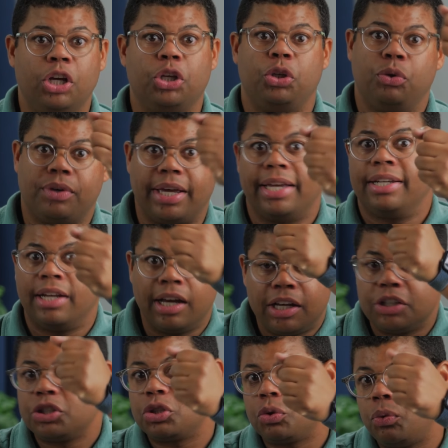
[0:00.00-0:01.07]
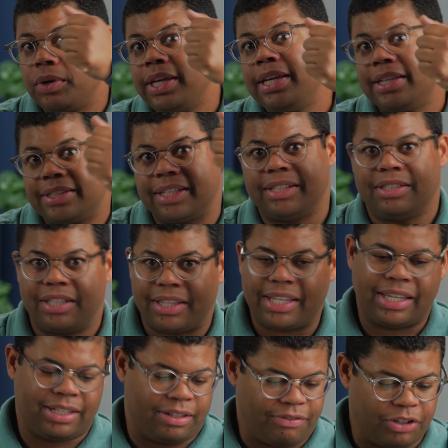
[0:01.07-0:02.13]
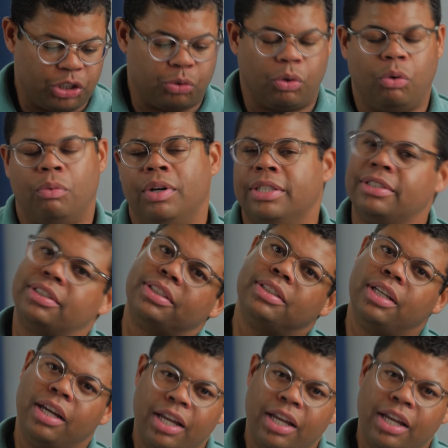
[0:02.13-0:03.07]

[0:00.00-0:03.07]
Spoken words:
you can squeeze into the individual ones.